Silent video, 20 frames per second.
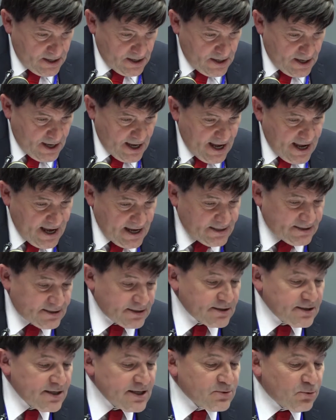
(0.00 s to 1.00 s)
And
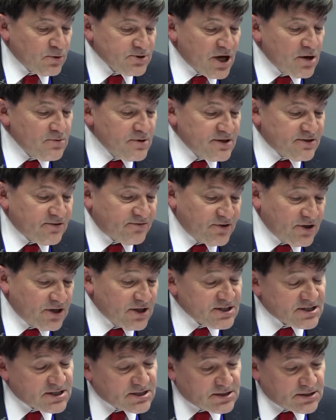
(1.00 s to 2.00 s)
it was only the
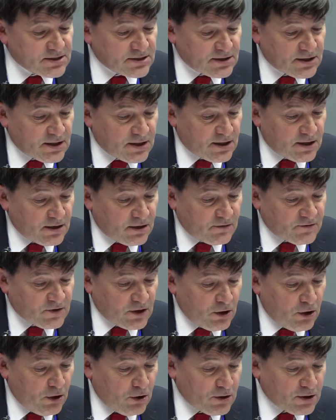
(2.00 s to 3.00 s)
first of a
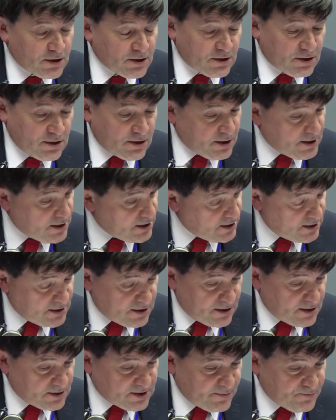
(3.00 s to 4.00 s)
long,
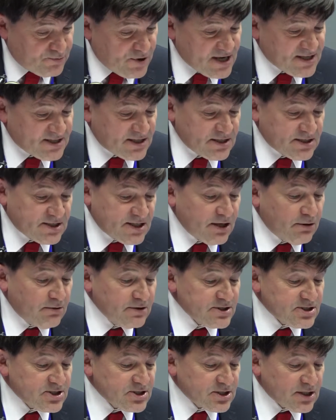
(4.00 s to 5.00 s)
depressing
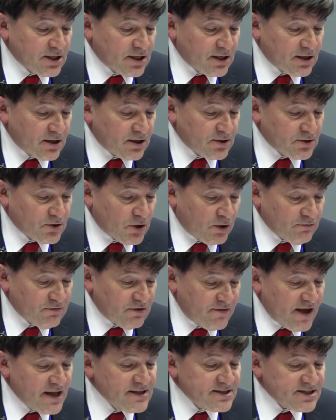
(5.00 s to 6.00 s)
sequence of
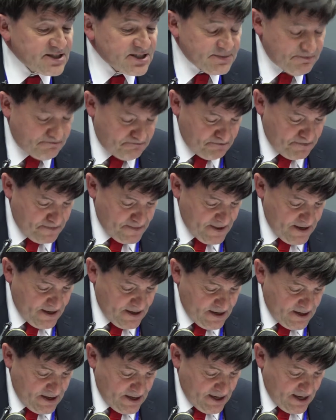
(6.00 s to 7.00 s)
events.
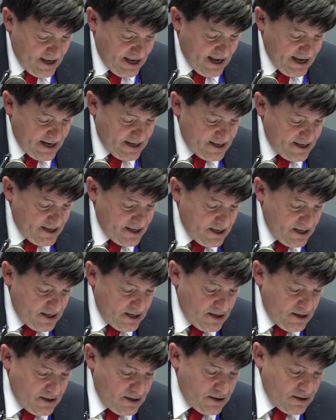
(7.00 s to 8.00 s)
And
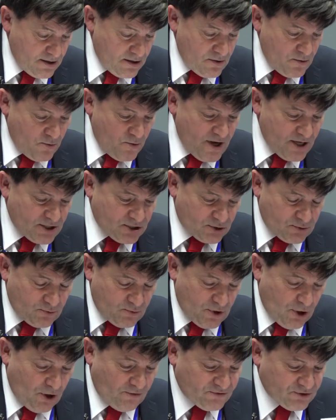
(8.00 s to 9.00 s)
we're
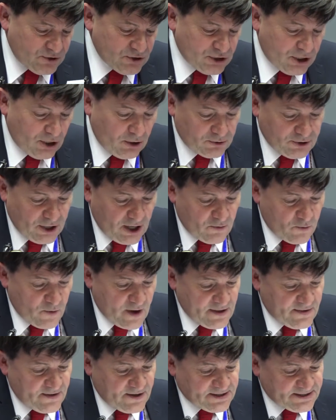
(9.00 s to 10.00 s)
often told, aren't
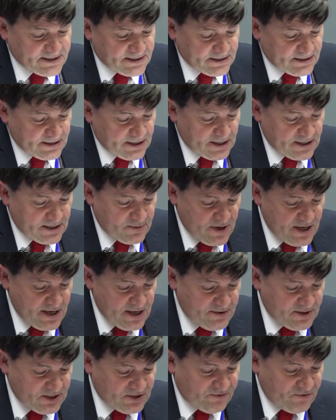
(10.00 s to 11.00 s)
we, that we
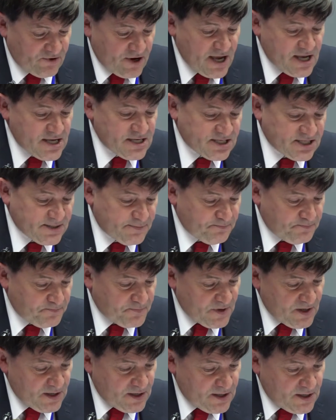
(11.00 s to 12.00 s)
hear this phrase,
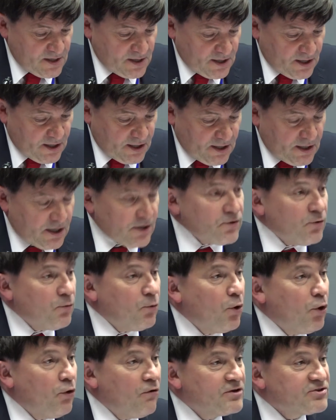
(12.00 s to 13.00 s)
the
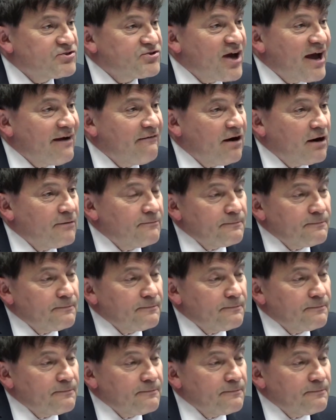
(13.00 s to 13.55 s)
war on terror.